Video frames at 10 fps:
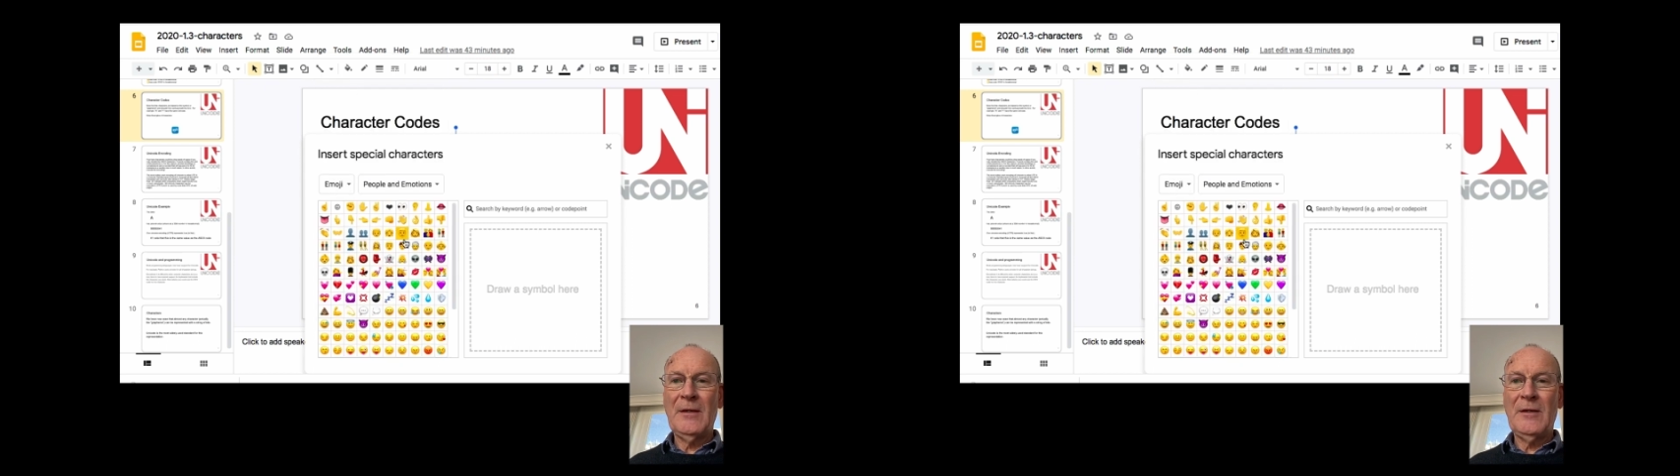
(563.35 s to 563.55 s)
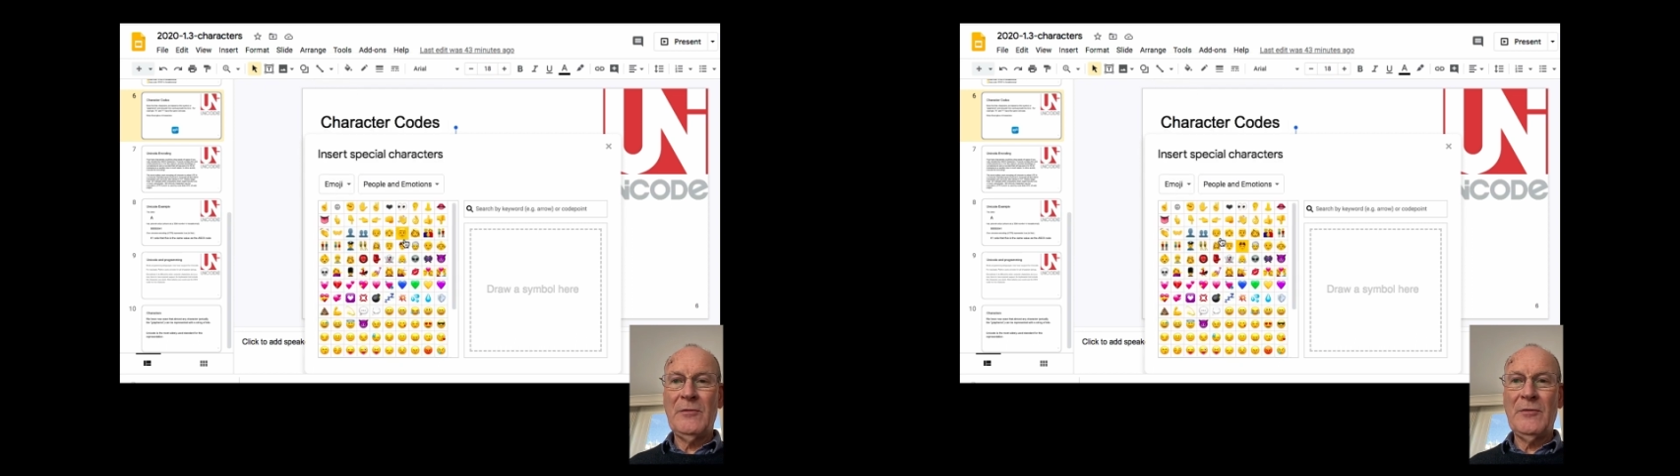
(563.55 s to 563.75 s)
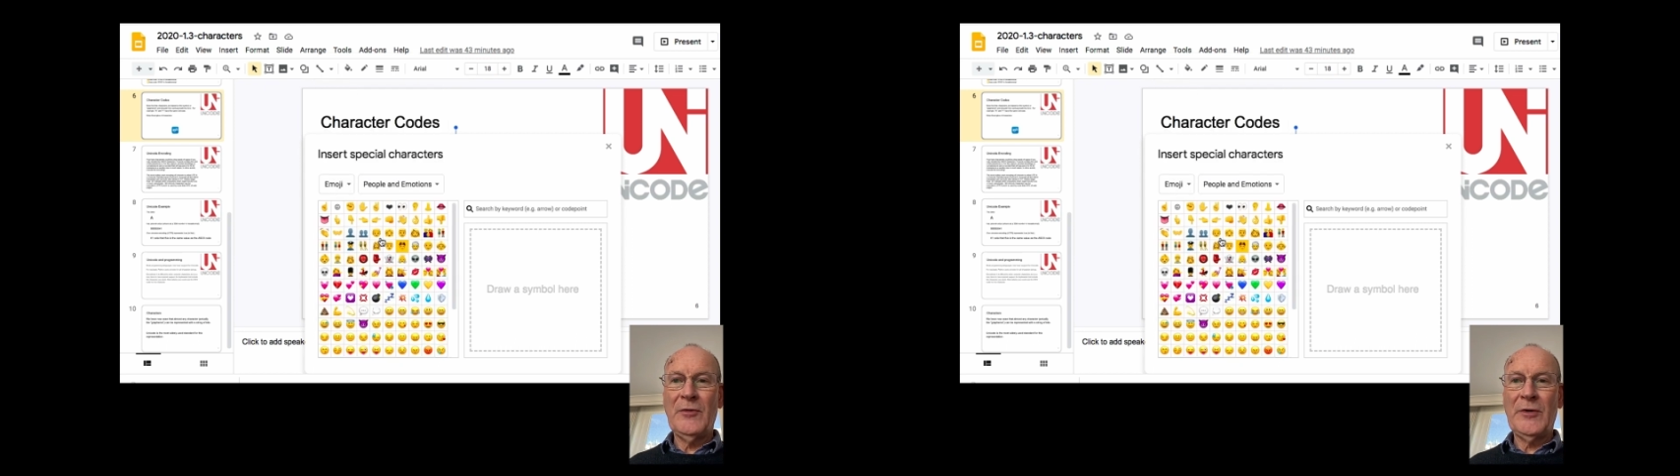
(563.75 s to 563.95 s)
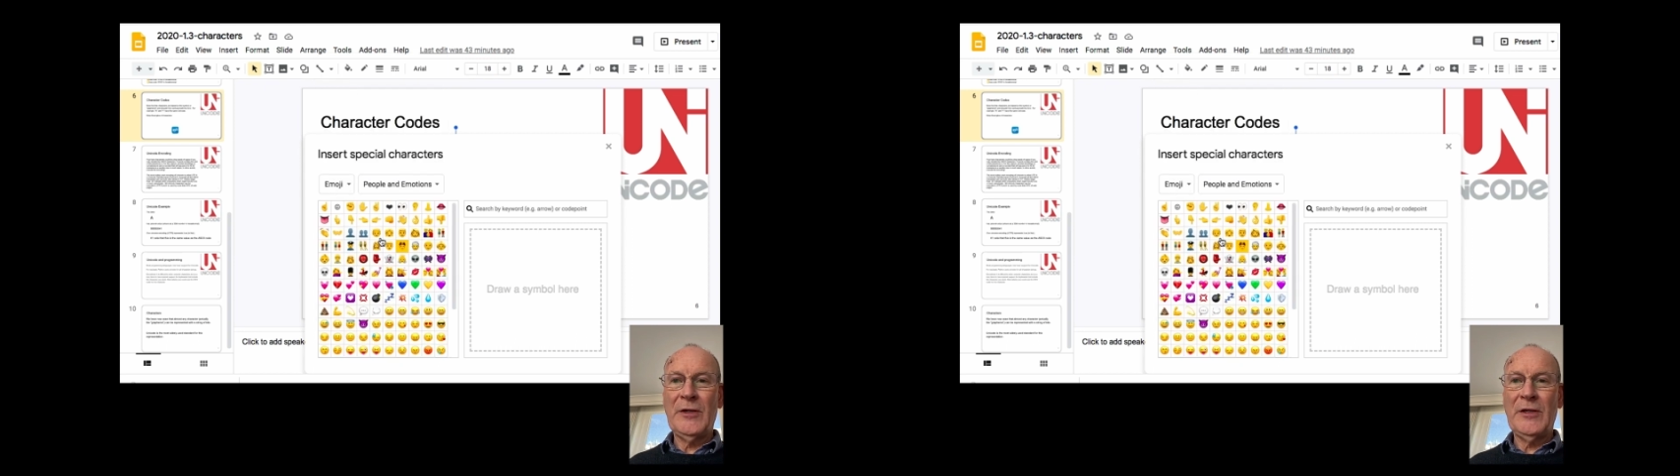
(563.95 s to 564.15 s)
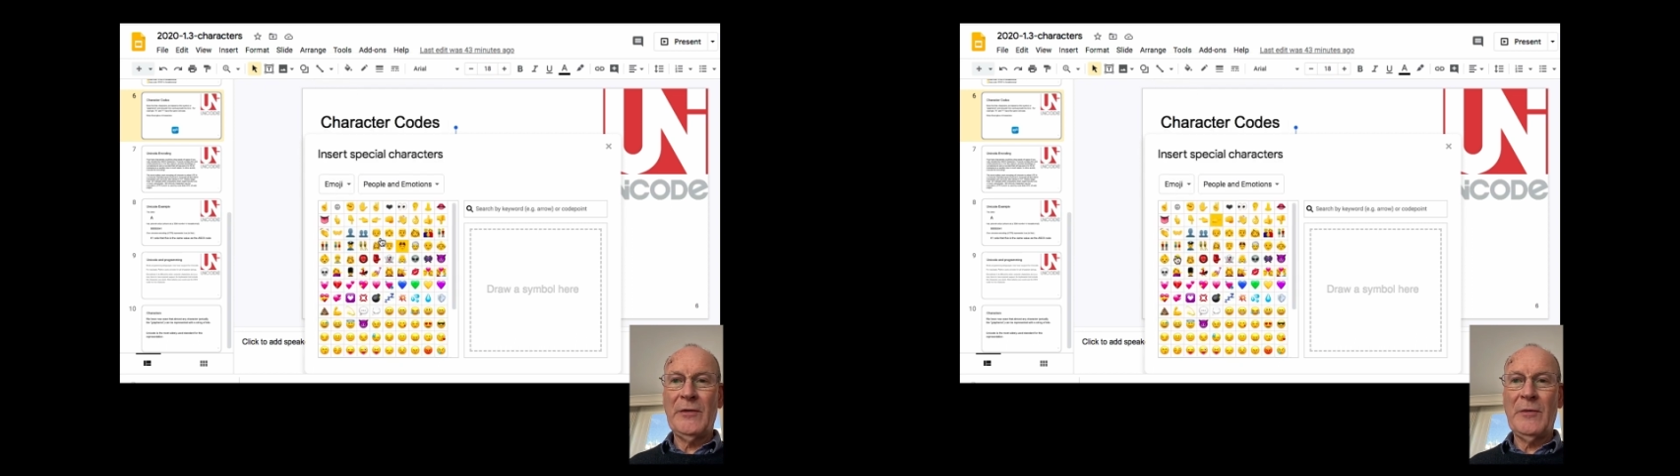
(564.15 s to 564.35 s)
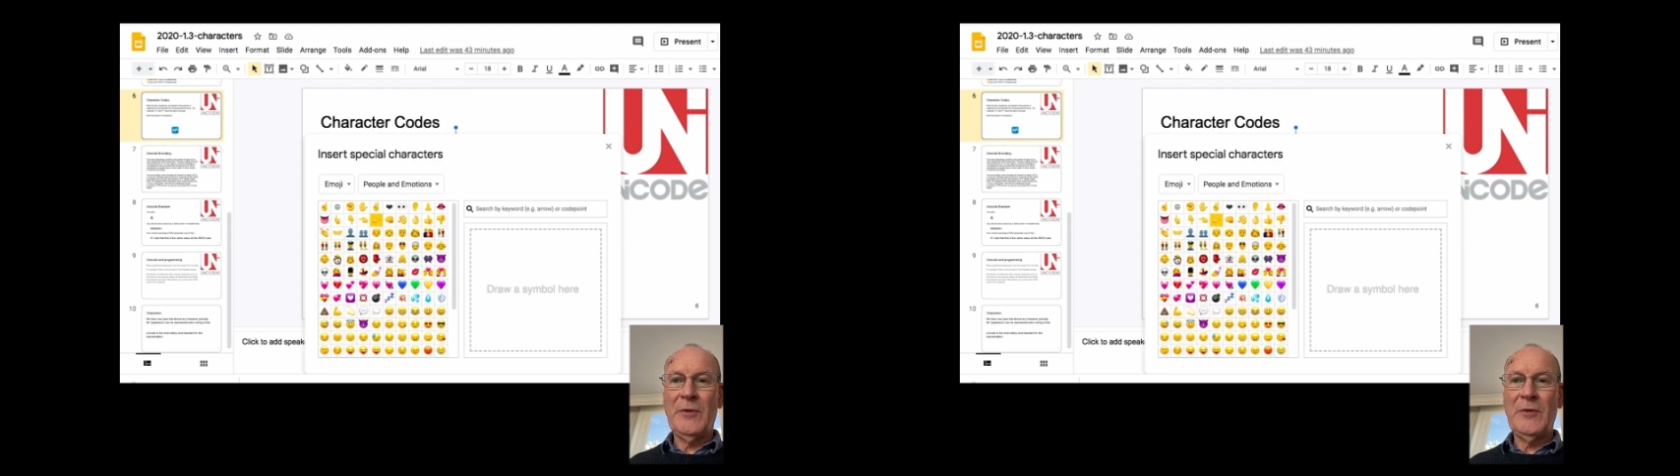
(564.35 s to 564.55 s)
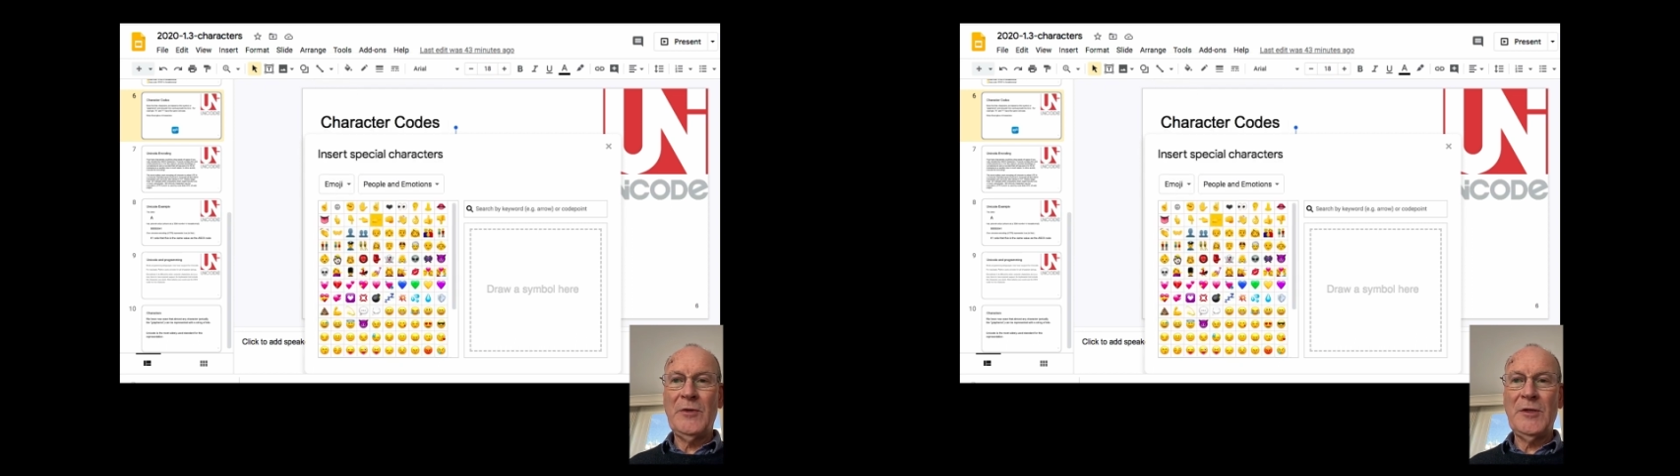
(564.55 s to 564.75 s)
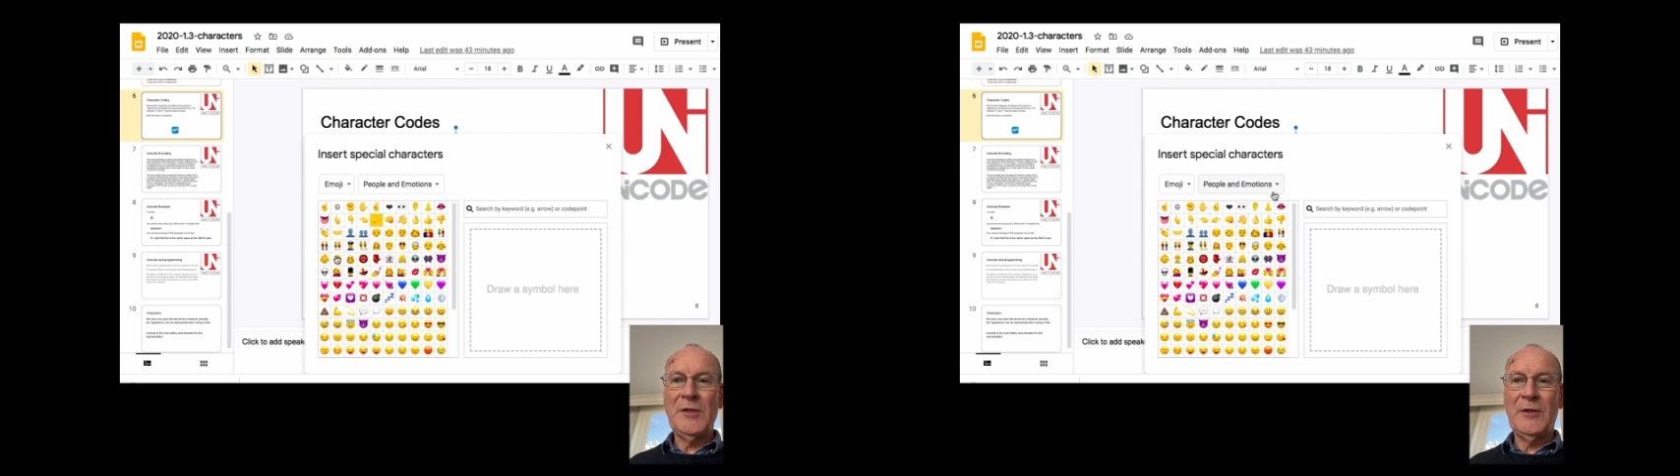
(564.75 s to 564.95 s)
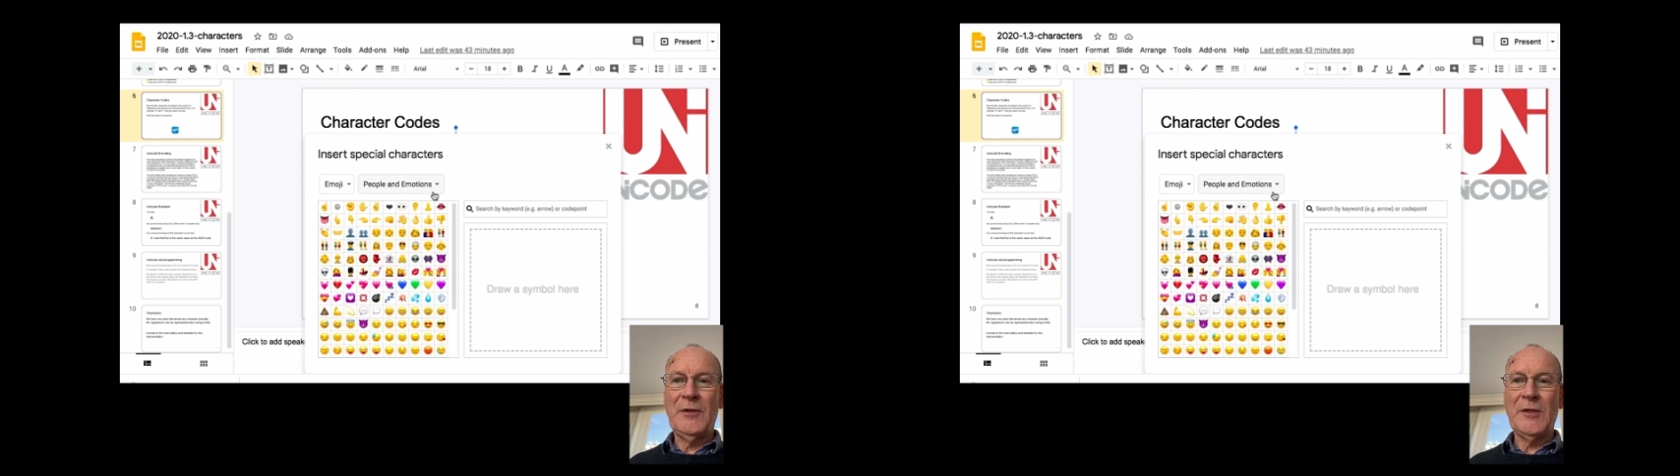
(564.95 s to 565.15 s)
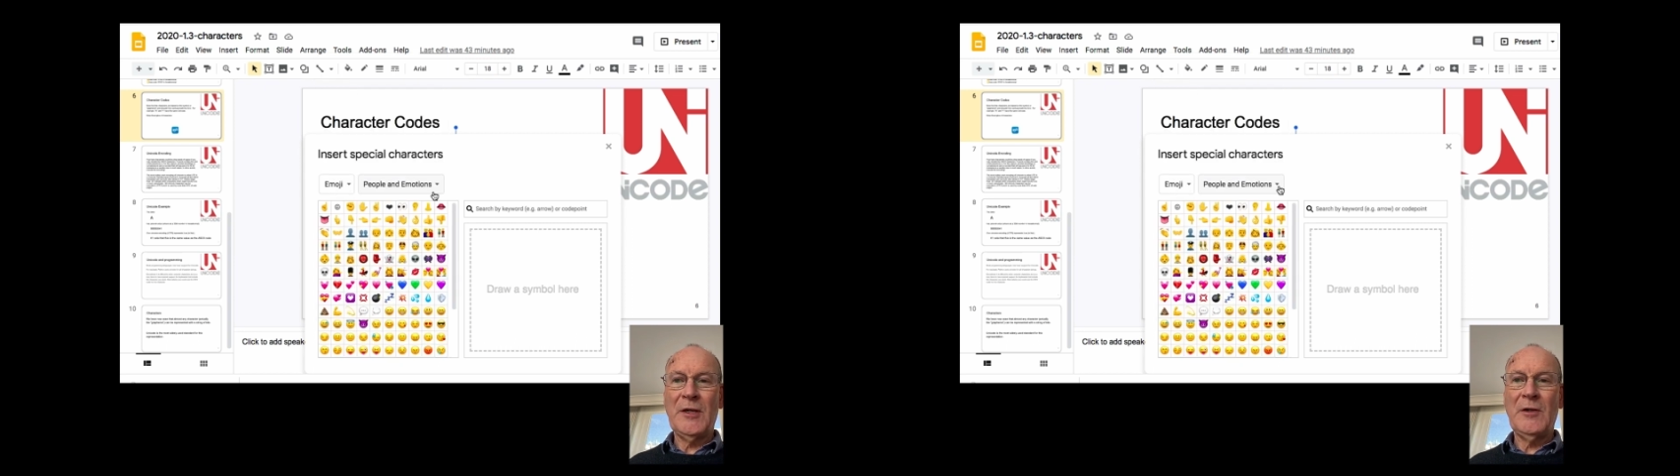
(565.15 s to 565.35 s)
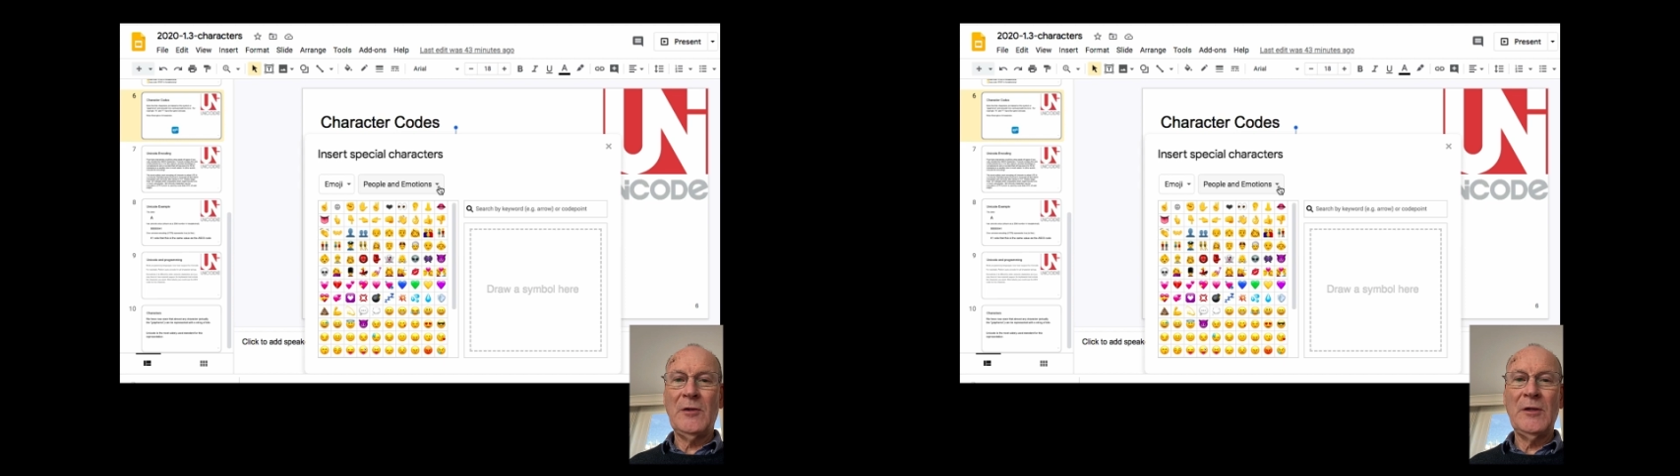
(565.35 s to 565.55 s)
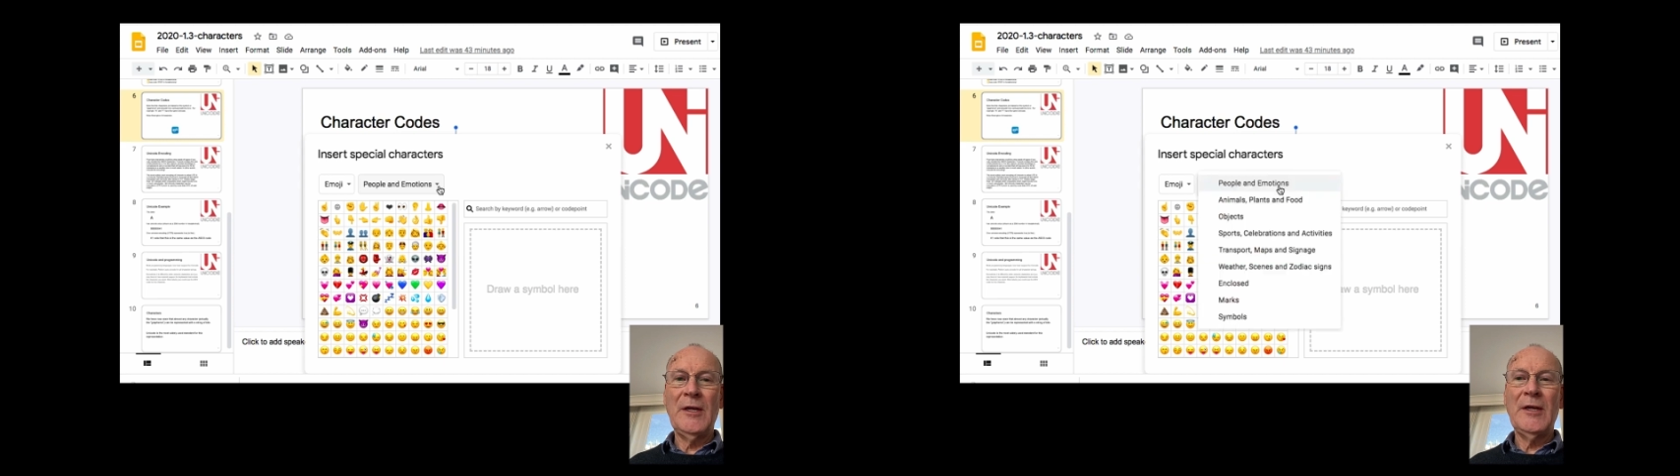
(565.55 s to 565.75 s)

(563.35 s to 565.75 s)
Here we've got all our emojis, and there's a whole,